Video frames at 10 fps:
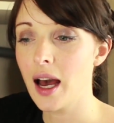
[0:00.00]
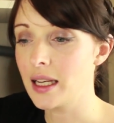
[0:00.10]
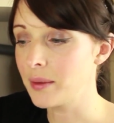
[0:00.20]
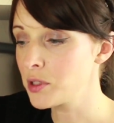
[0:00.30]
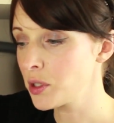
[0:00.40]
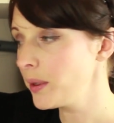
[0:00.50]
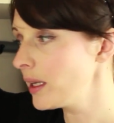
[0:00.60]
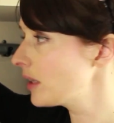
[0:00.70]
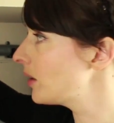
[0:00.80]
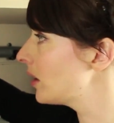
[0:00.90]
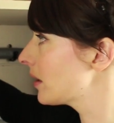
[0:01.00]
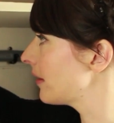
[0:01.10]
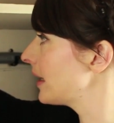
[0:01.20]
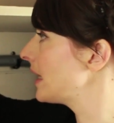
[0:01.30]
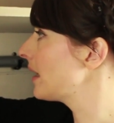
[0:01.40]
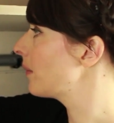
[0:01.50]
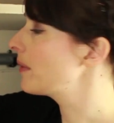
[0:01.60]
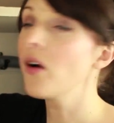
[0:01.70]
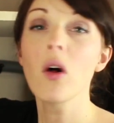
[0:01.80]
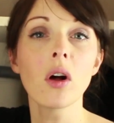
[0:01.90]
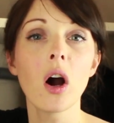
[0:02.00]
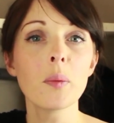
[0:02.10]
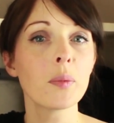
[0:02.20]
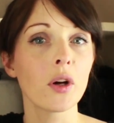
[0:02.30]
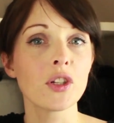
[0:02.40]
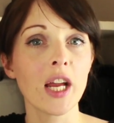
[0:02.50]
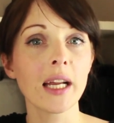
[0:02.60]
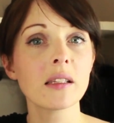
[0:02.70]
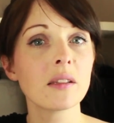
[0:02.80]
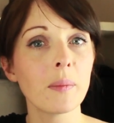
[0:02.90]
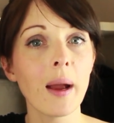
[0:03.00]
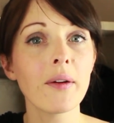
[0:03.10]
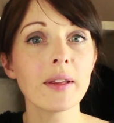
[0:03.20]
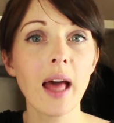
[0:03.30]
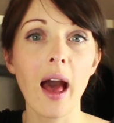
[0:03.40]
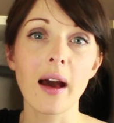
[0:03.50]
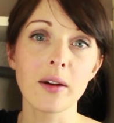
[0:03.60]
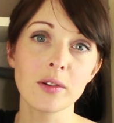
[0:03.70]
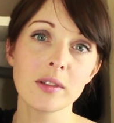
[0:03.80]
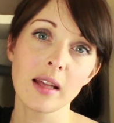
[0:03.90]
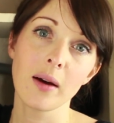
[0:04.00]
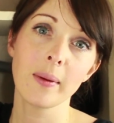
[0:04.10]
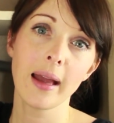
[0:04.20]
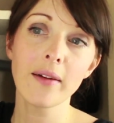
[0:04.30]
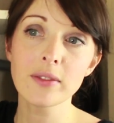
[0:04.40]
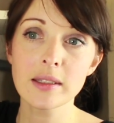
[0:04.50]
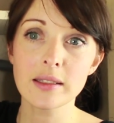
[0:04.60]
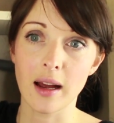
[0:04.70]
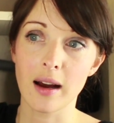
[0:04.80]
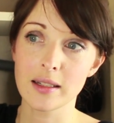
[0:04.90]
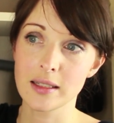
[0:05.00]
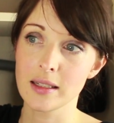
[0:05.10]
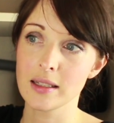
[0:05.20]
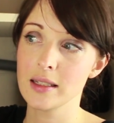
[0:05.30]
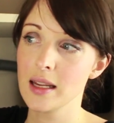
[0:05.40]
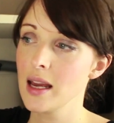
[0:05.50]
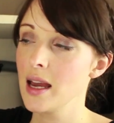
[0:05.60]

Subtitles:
And I'm sure you can all agree that we've all got a project somewhere in the house that we haven't started.